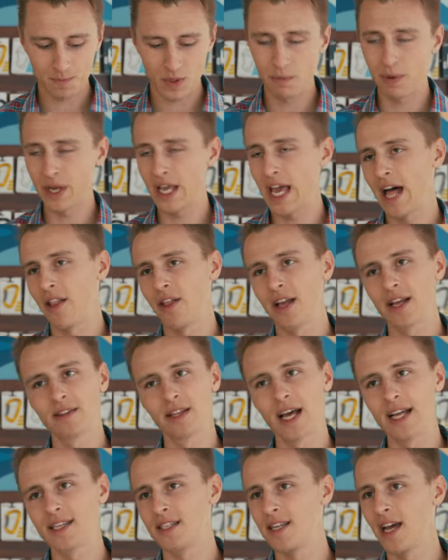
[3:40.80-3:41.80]
But yeah, like
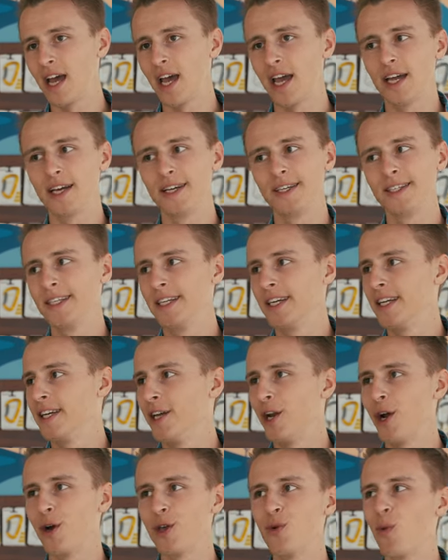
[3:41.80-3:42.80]
let's say,
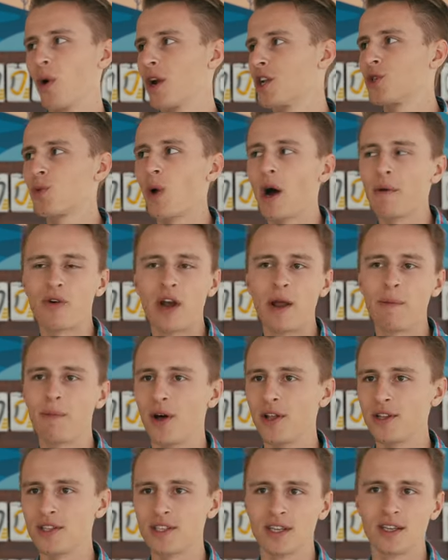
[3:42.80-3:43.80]
you know, you want to swap
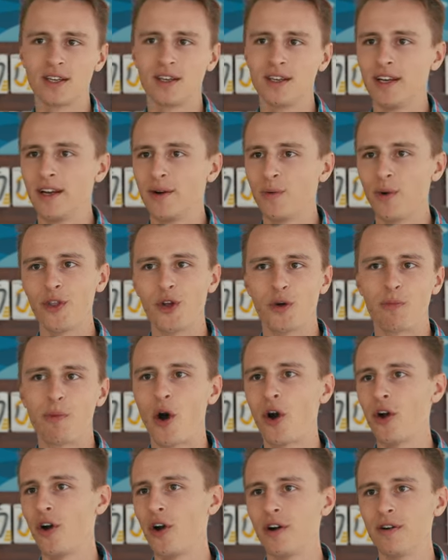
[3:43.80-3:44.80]
crampons with your
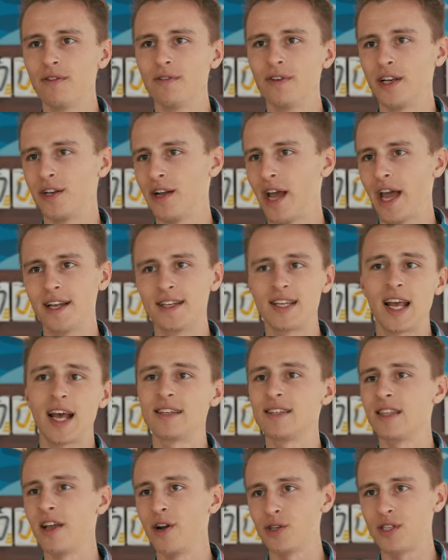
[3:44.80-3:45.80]
partner and
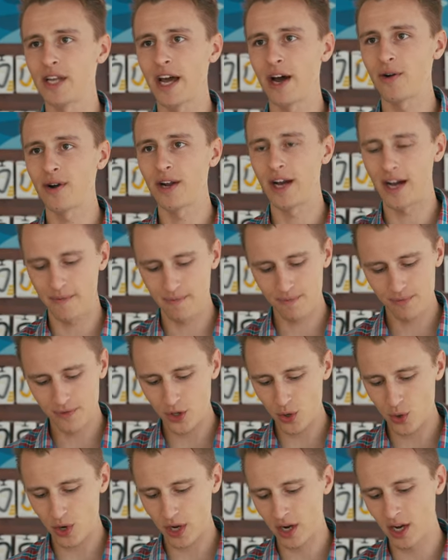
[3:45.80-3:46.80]
test theirs out.
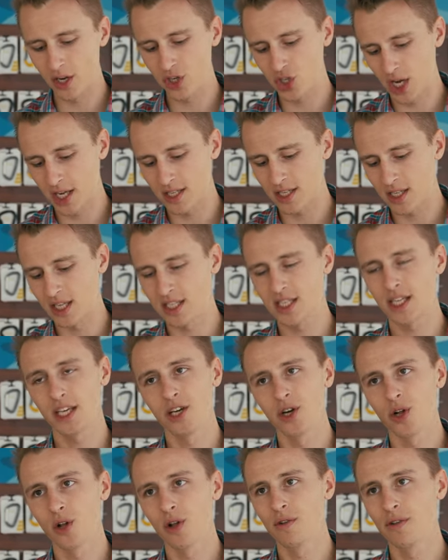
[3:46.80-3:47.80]
You can adjust this
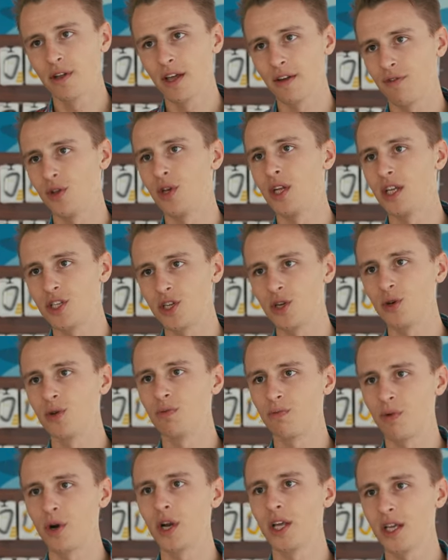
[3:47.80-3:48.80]
heel if you need to
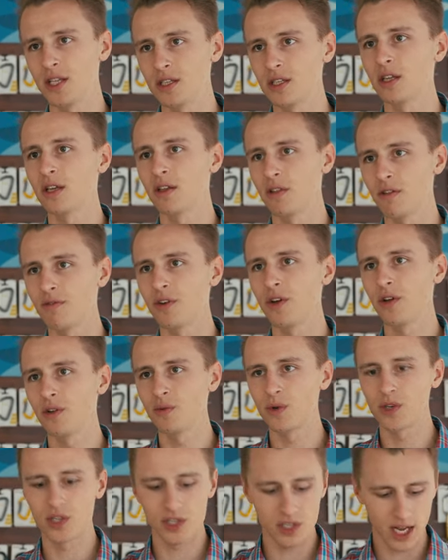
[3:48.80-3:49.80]
pretty easily in the
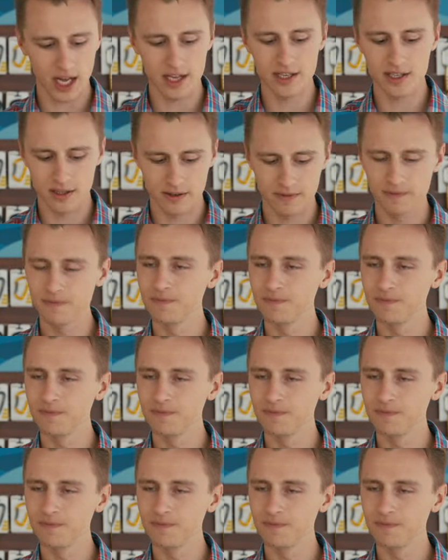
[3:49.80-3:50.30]
field, which is nice.